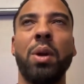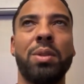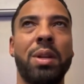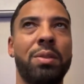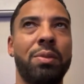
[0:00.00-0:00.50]

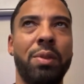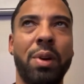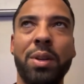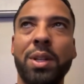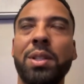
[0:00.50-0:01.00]
Person has a
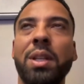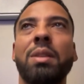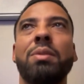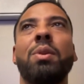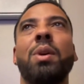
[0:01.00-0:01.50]
very
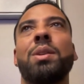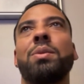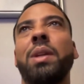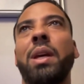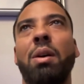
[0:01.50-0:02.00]
distinctive
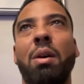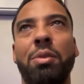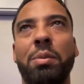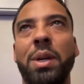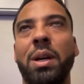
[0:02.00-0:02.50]
voice when they
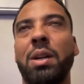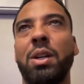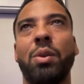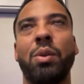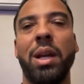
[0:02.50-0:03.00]
offer me
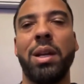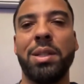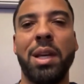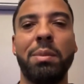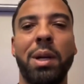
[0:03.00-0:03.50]
$100 grand to
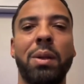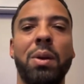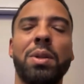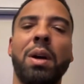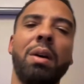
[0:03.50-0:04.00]
take my
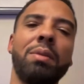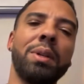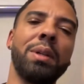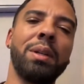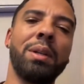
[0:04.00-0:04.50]
clothes off.
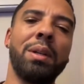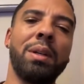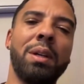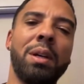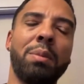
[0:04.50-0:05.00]

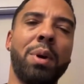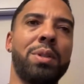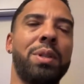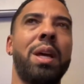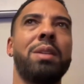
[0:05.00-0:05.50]

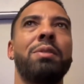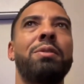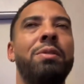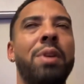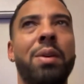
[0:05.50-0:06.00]
Person has
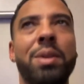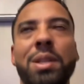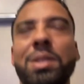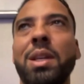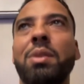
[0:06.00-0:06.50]
a very
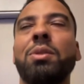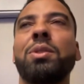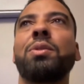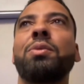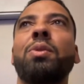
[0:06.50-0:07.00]
distinctive
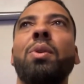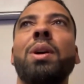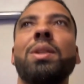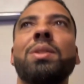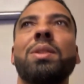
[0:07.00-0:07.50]

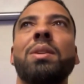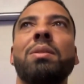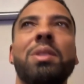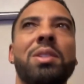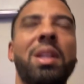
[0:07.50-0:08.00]
voice
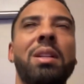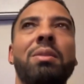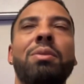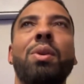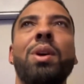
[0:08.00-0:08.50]

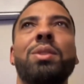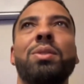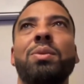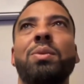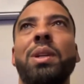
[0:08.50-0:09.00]

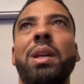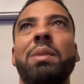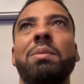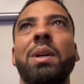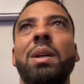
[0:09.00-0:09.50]
when
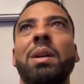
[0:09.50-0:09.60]
they